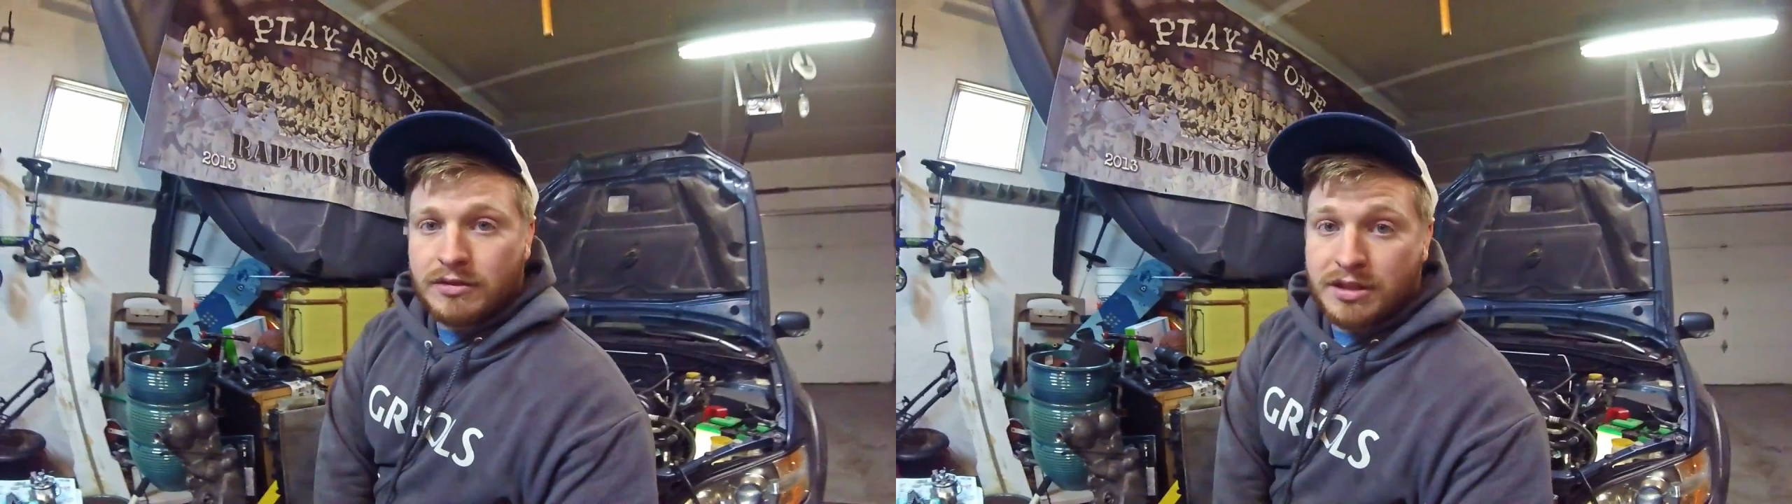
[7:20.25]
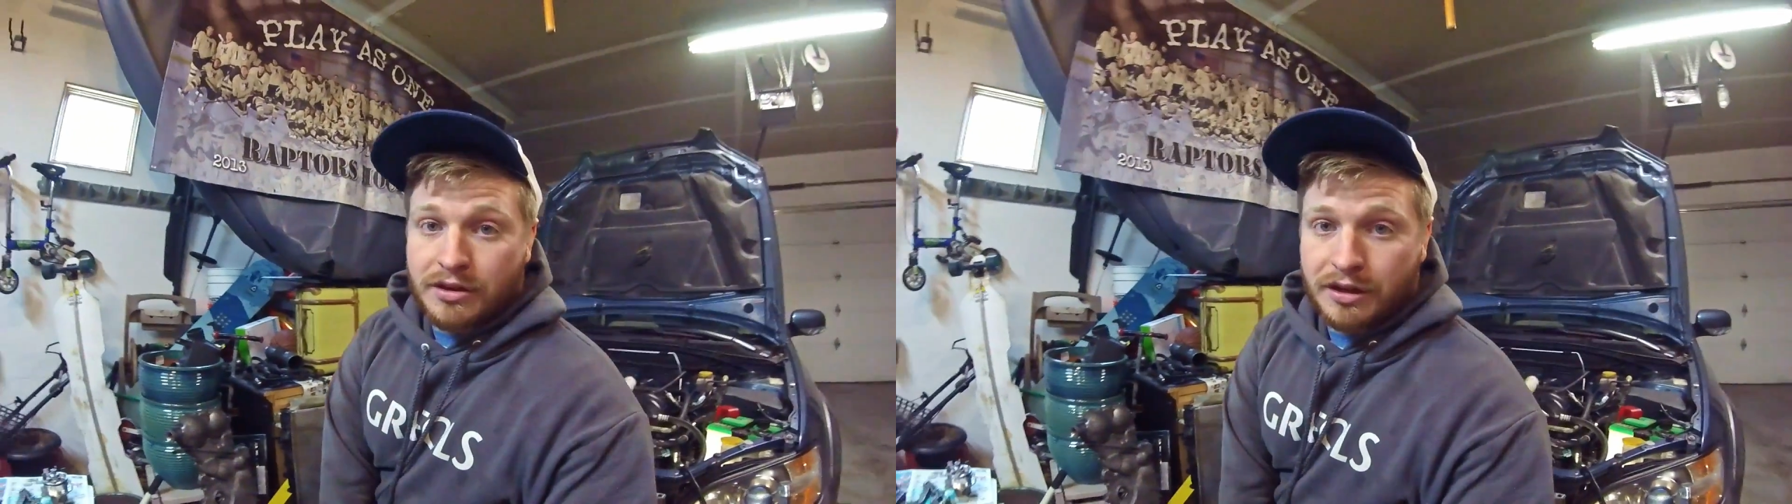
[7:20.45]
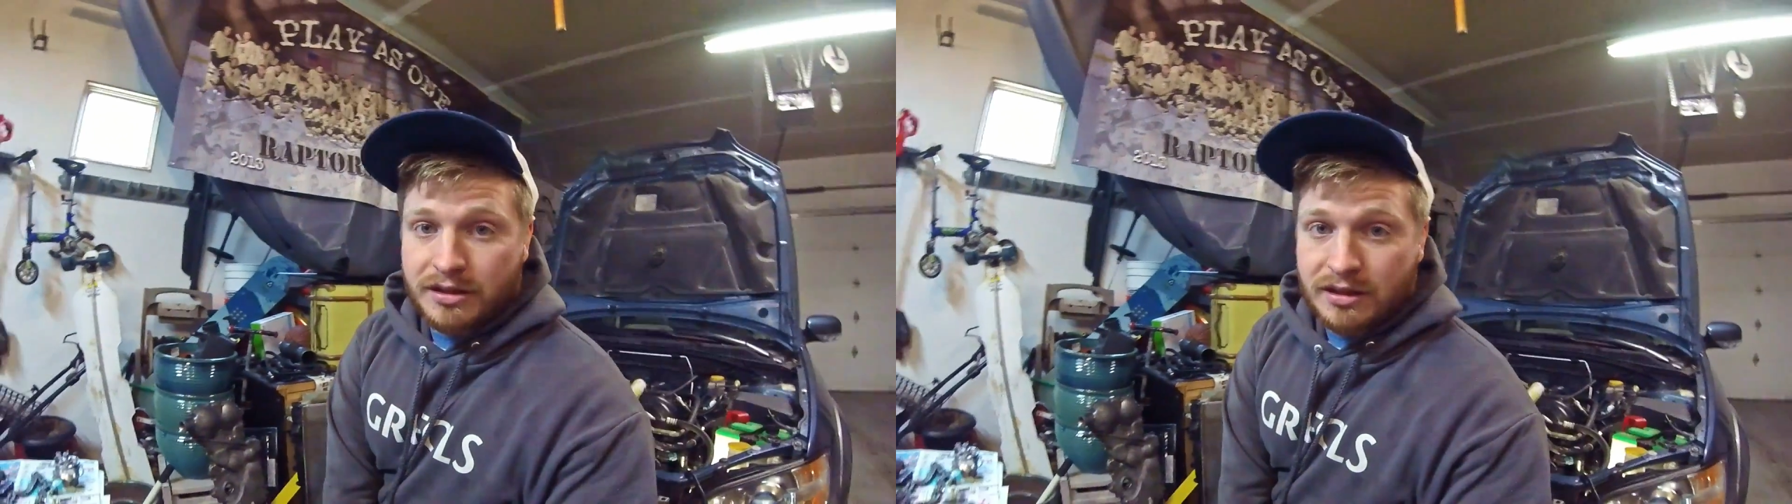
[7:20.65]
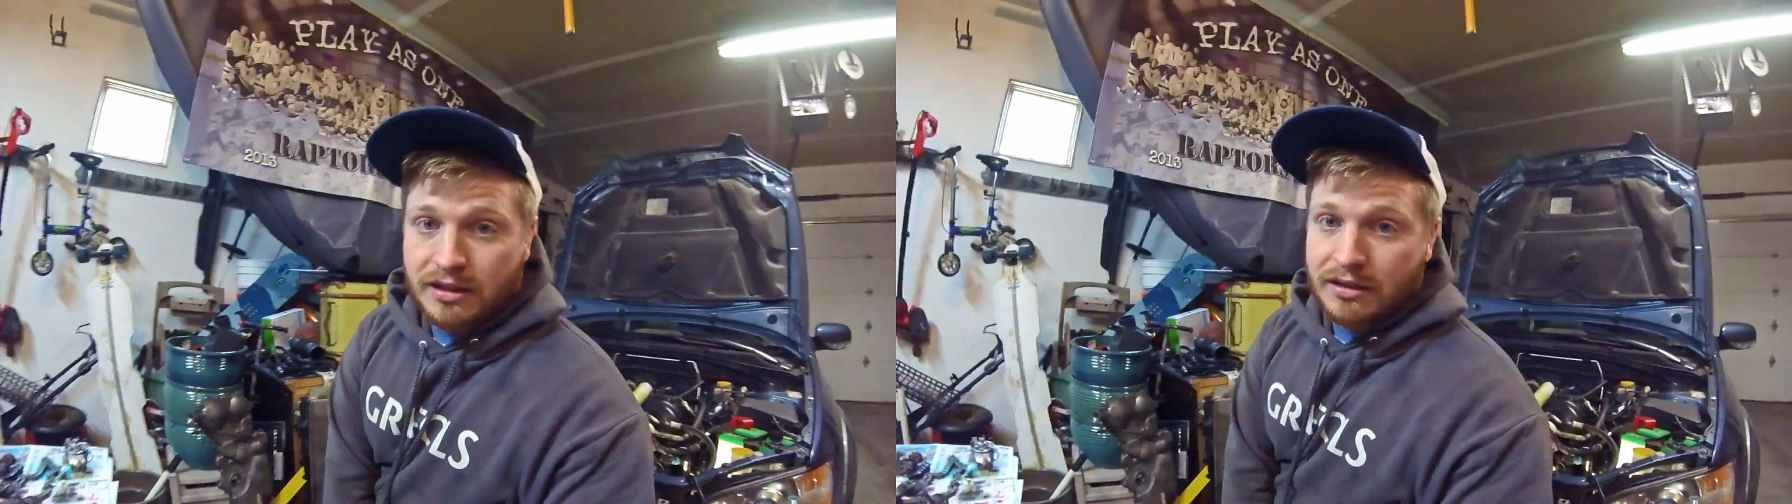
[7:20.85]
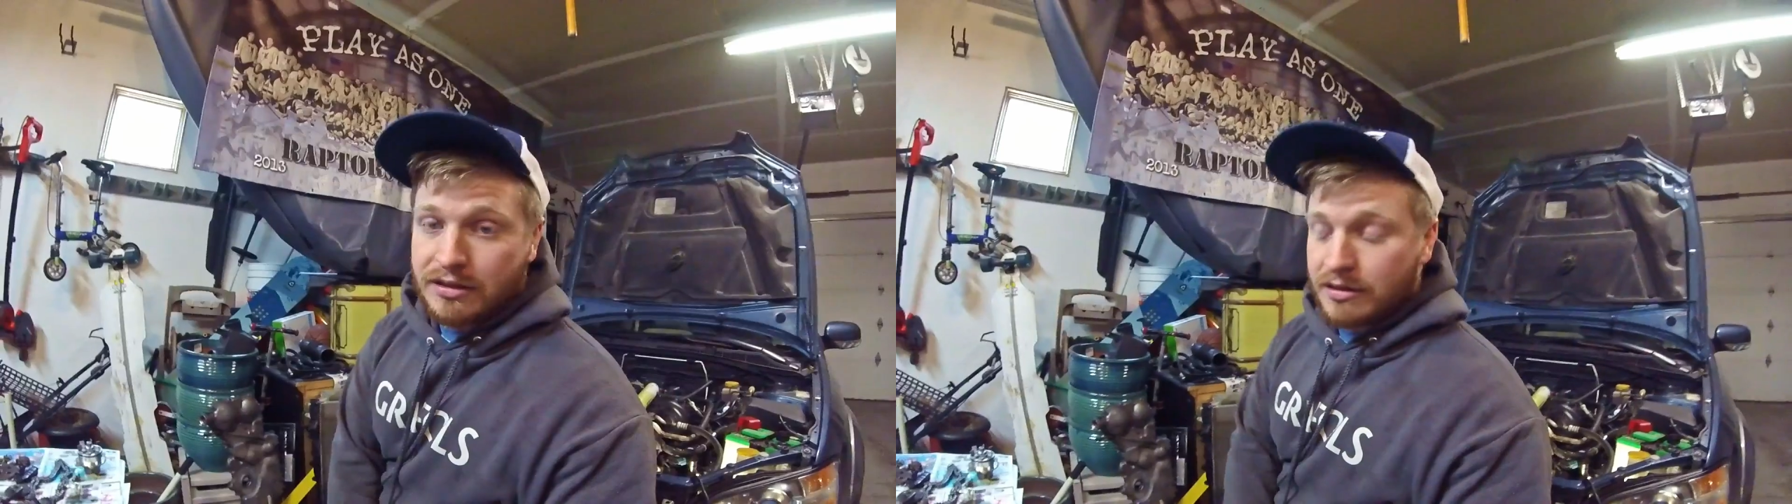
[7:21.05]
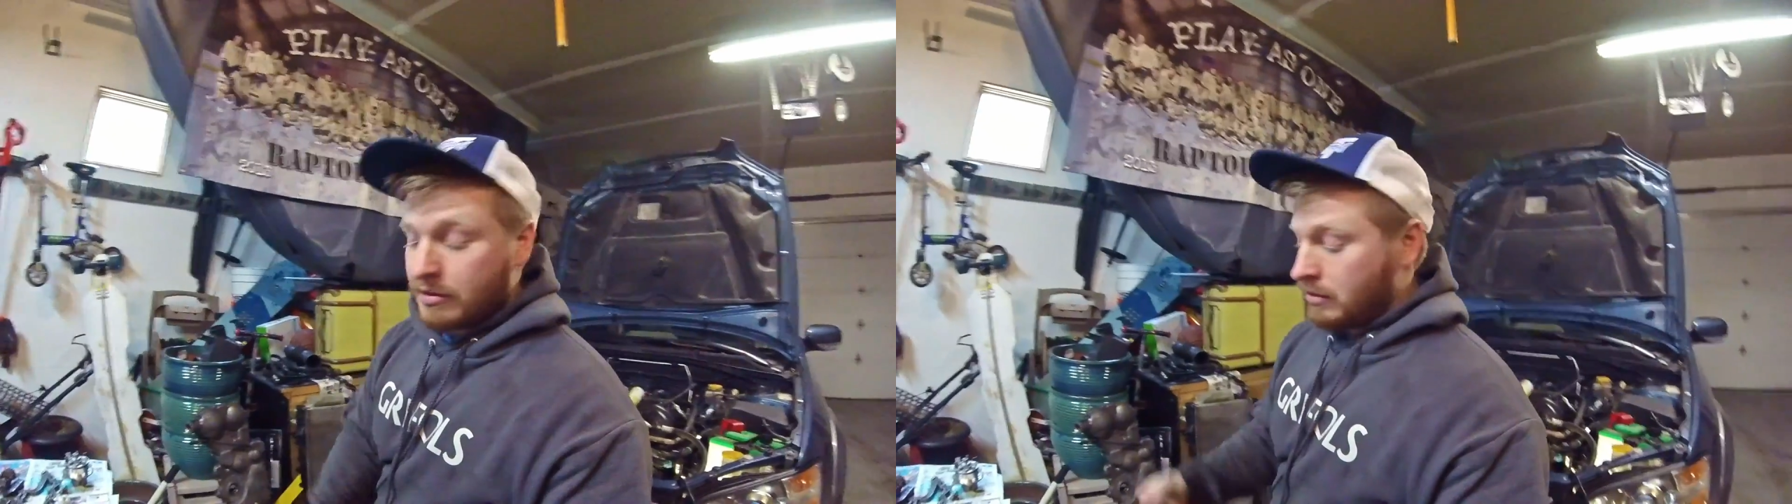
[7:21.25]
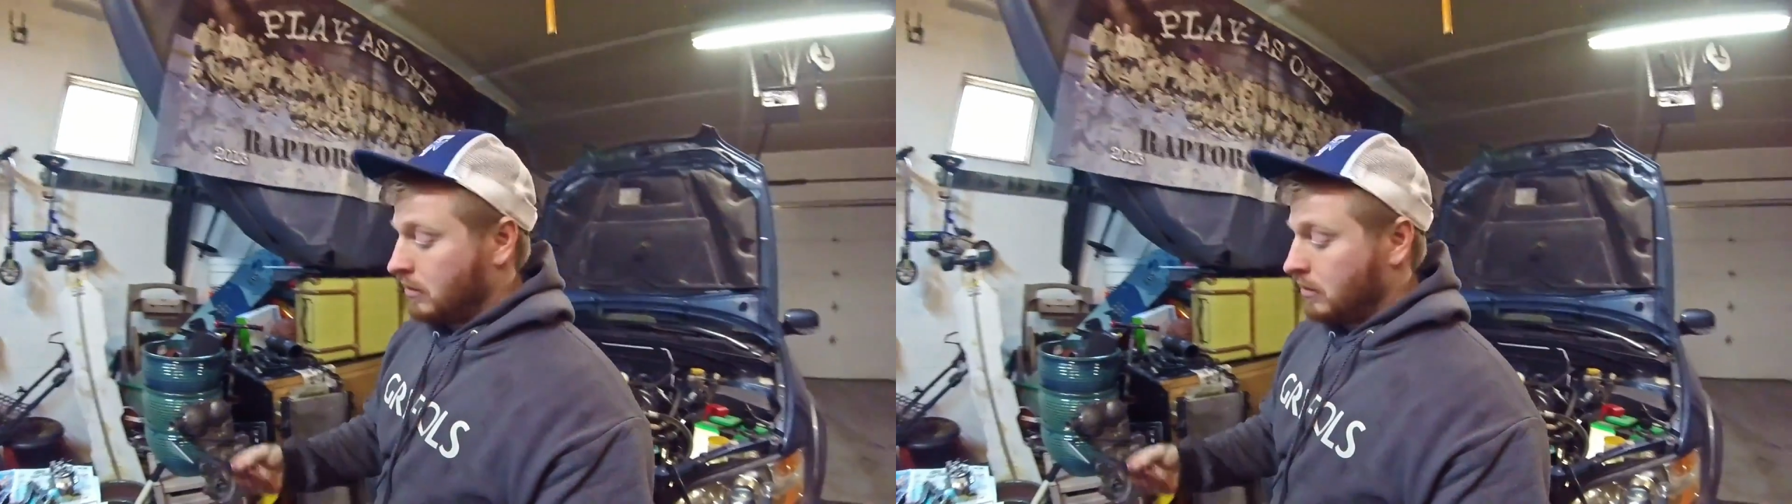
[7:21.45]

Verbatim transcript: series because